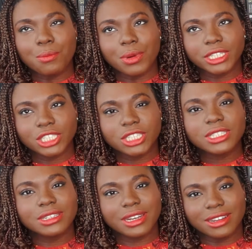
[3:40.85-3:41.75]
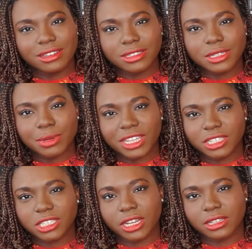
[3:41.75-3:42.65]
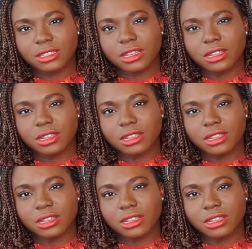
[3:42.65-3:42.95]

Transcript: but she doesn't learn to play chess